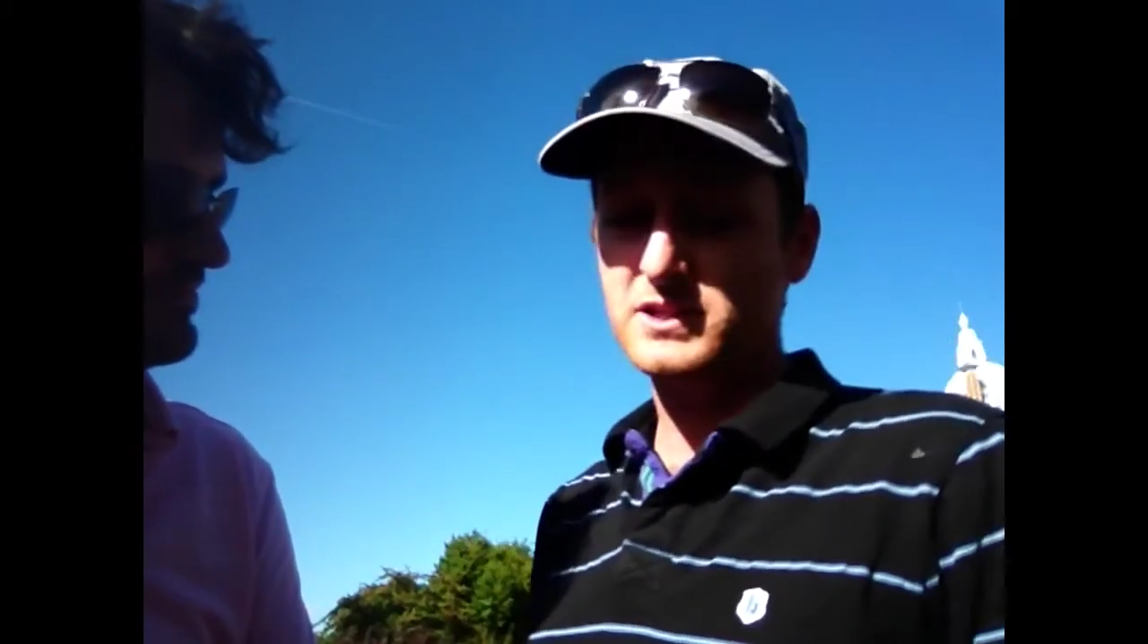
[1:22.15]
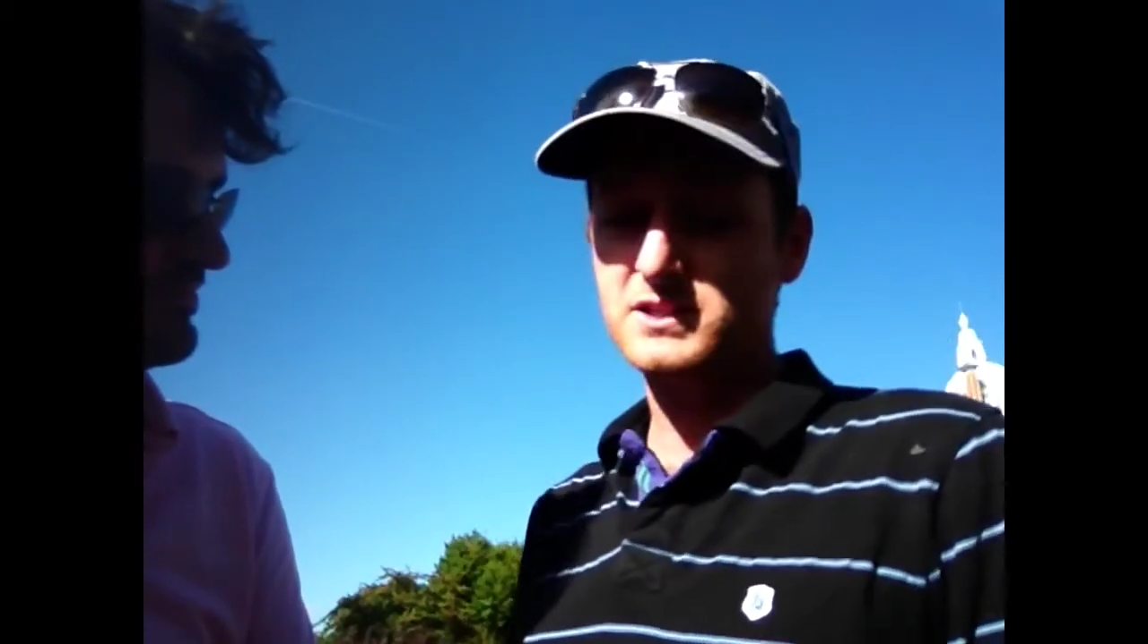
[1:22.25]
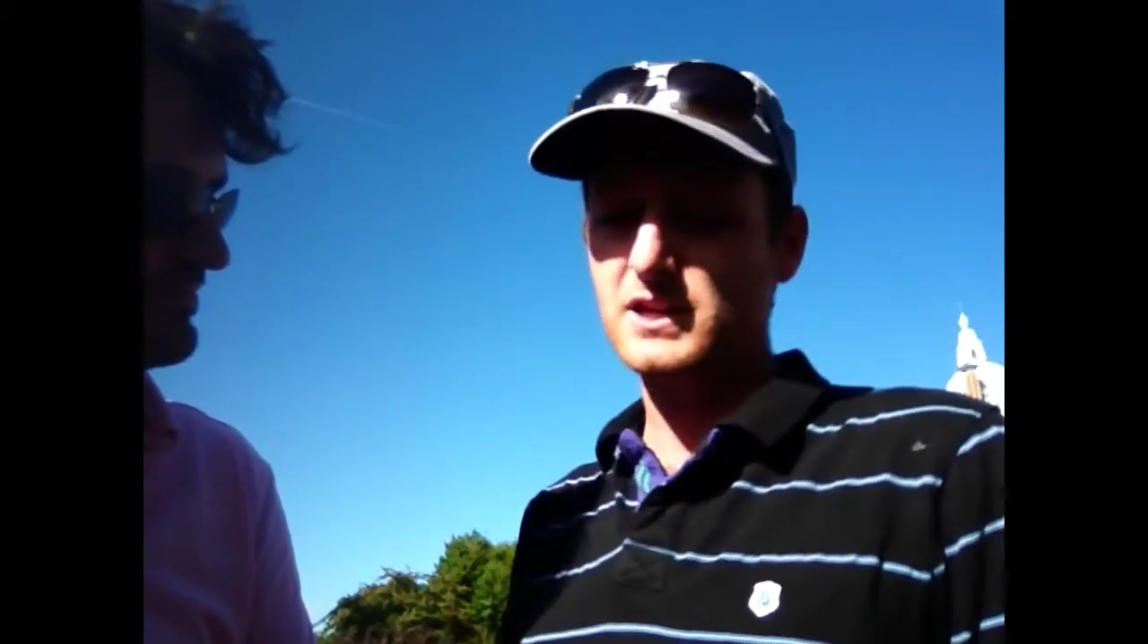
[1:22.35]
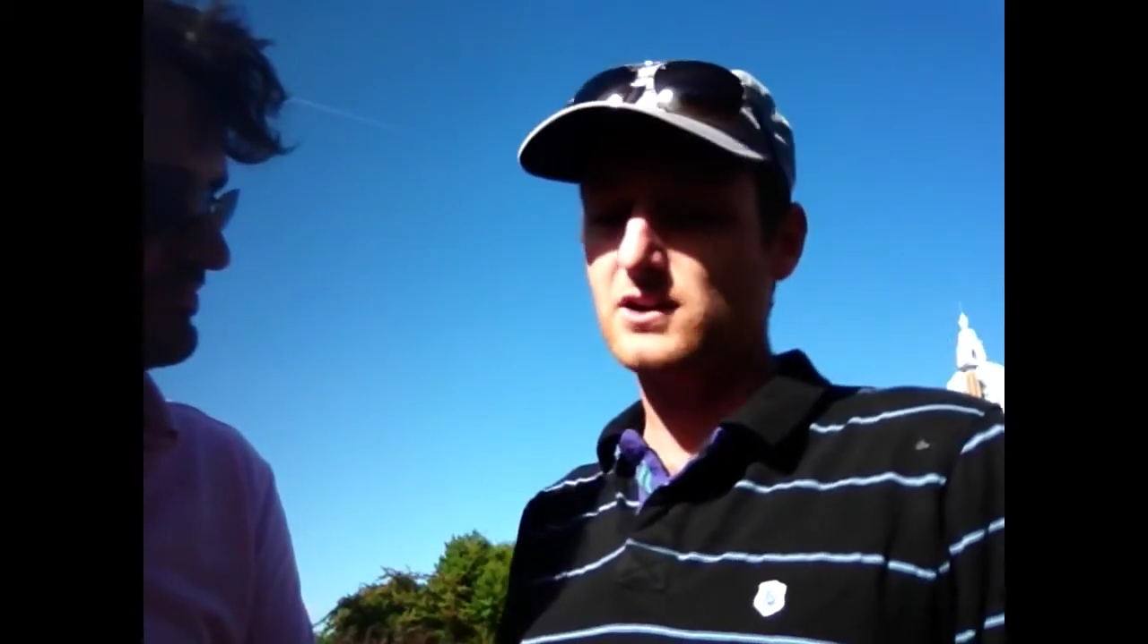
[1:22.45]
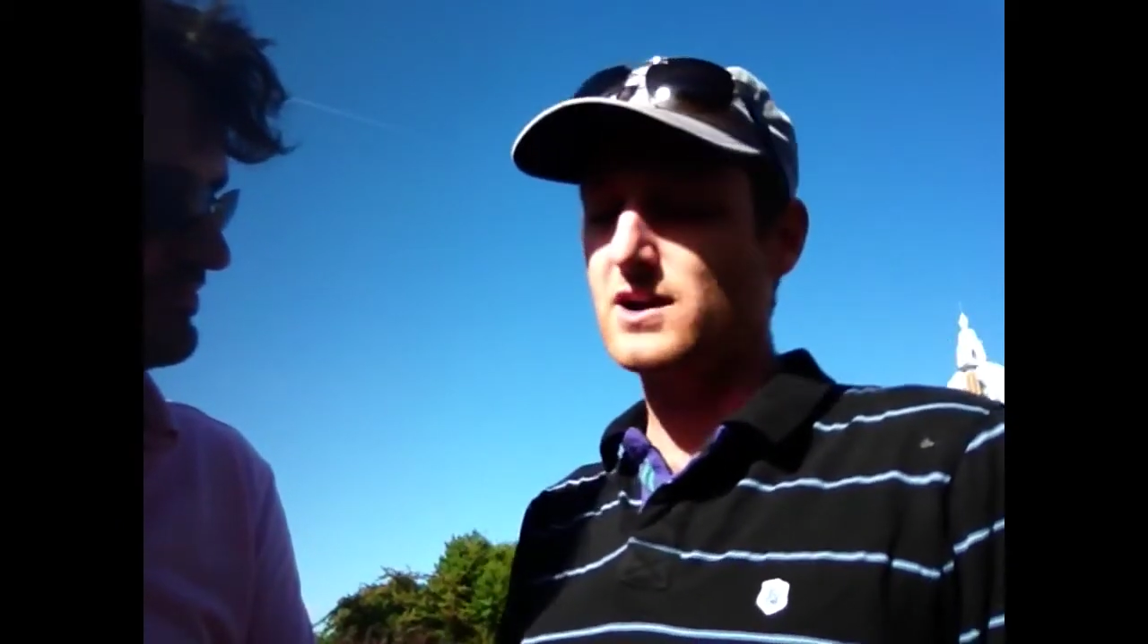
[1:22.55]
we
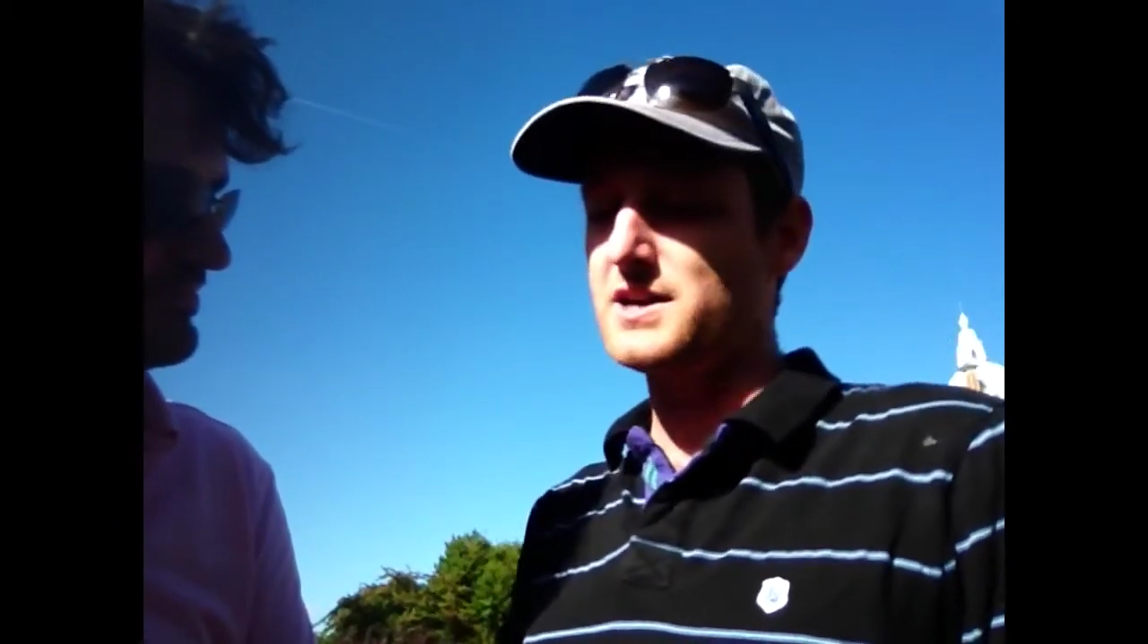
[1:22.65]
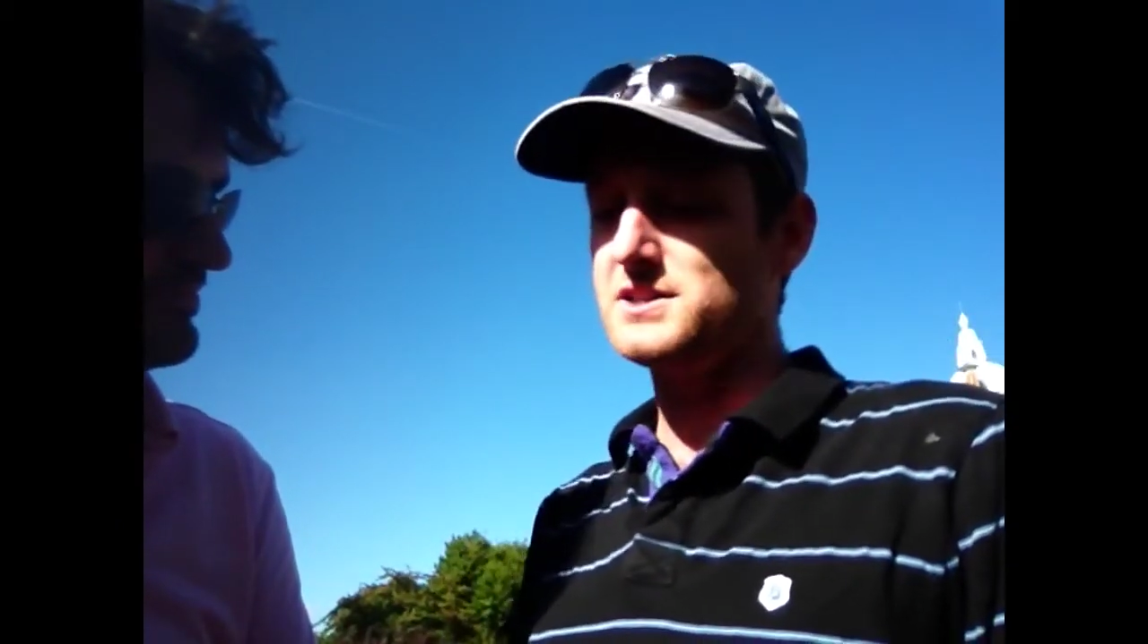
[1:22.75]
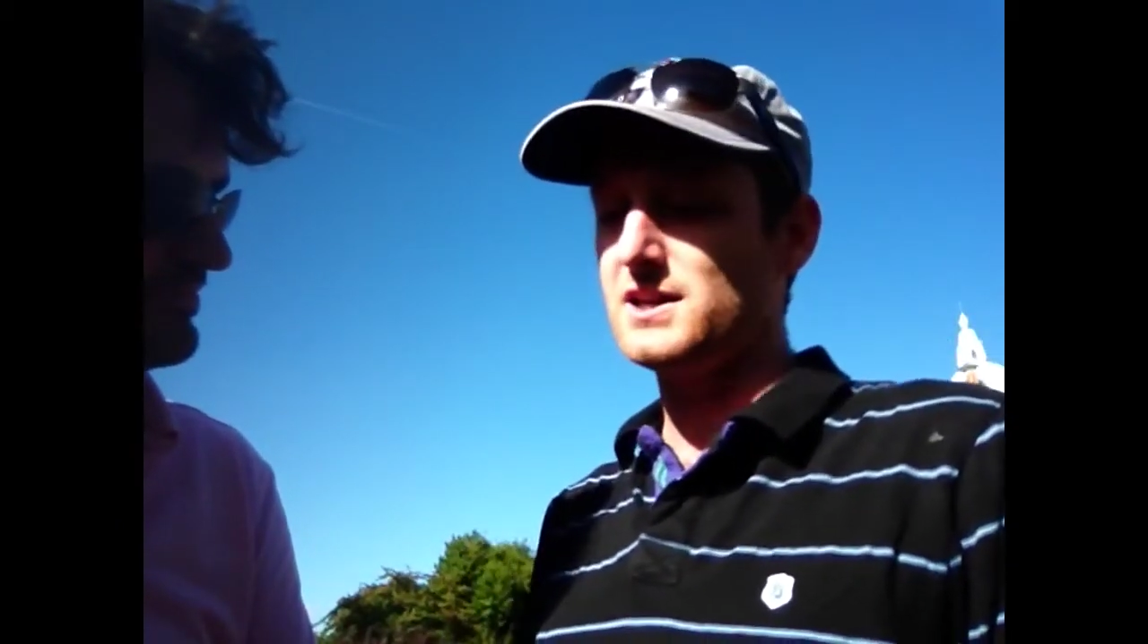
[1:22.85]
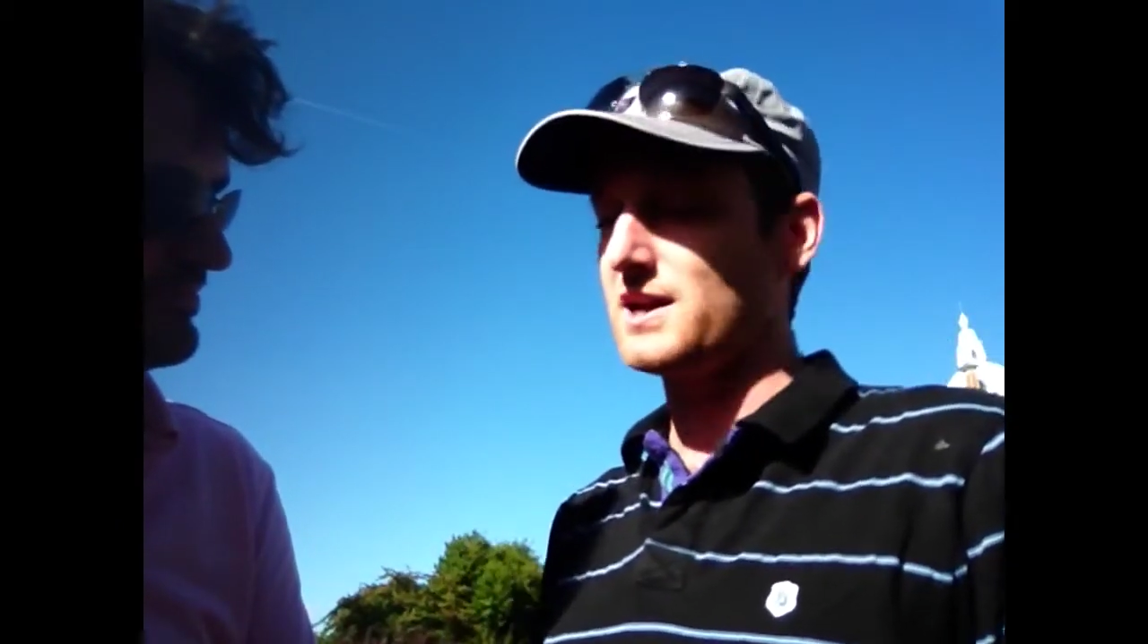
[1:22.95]
just had a crazy